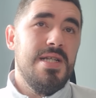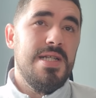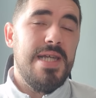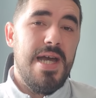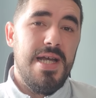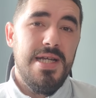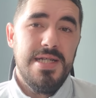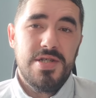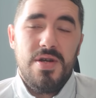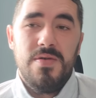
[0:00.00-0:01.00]
Yeah,
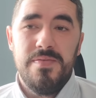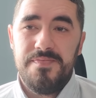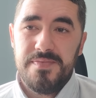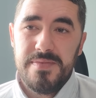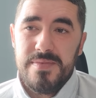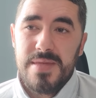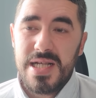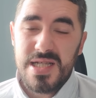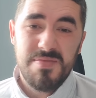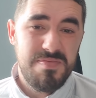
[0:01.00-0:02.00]
so
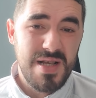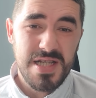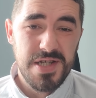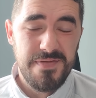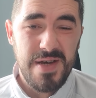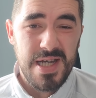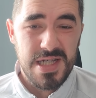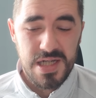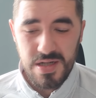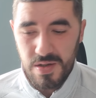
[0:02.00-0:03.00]
that's as far
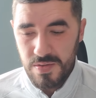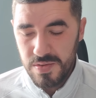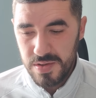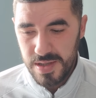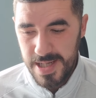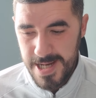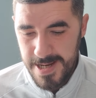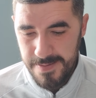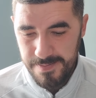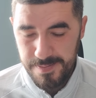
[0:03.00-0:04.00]
as it goes.
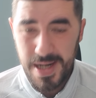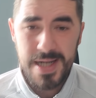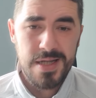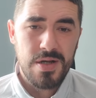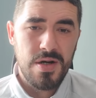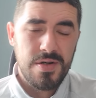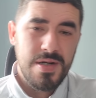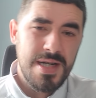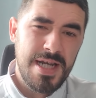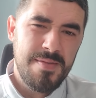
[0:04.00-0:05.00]
Brian
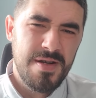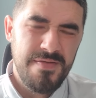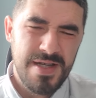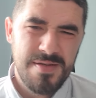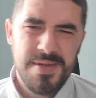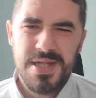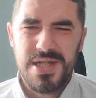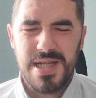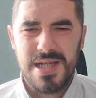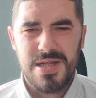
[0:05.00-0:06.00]
Cockrell and Emma have had a bit of
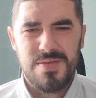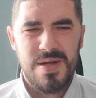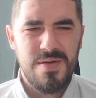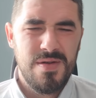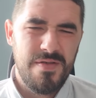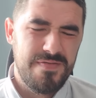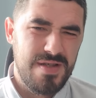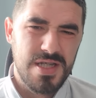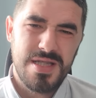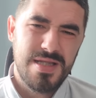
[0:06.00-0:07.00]
stick as well off
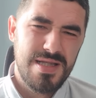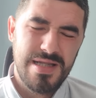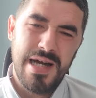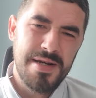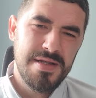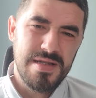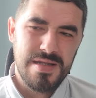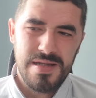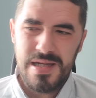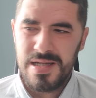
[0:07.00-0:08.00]
this Darren.
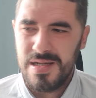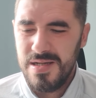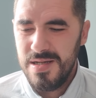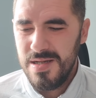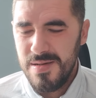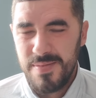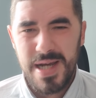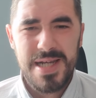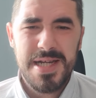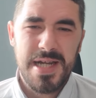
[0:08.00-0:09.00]

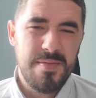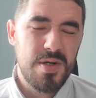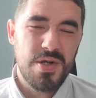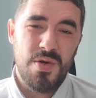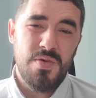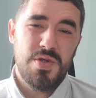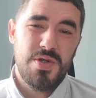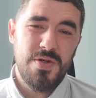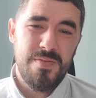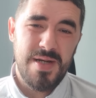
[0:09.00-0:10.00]
Brian and Emma are old
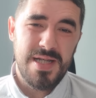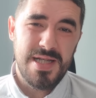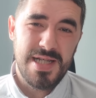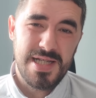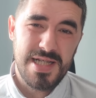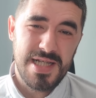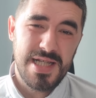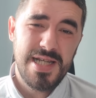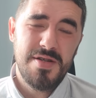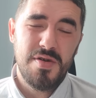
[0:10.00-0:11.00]
school, man. Like, there's a
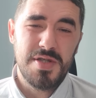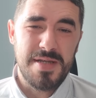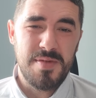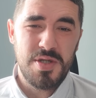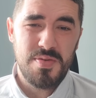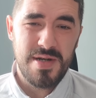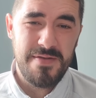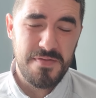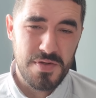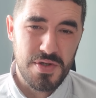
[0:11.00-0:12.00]
thing called image, what
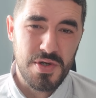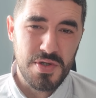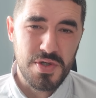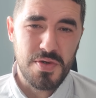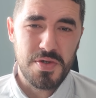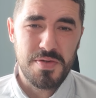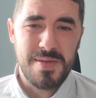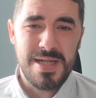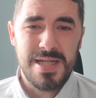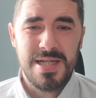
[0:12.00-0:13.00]
everyone's got on social
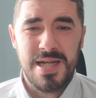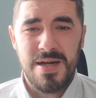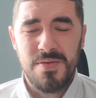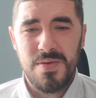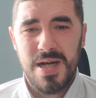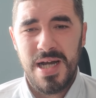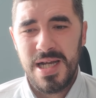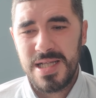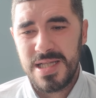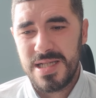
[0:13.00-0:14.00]
media now,
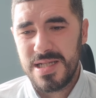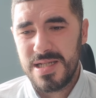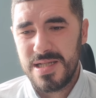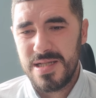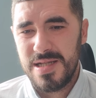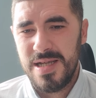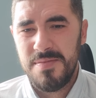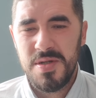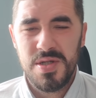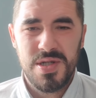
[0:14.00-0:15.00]
and
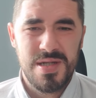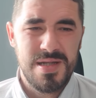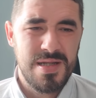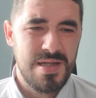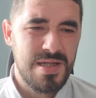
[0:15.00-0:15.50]
image and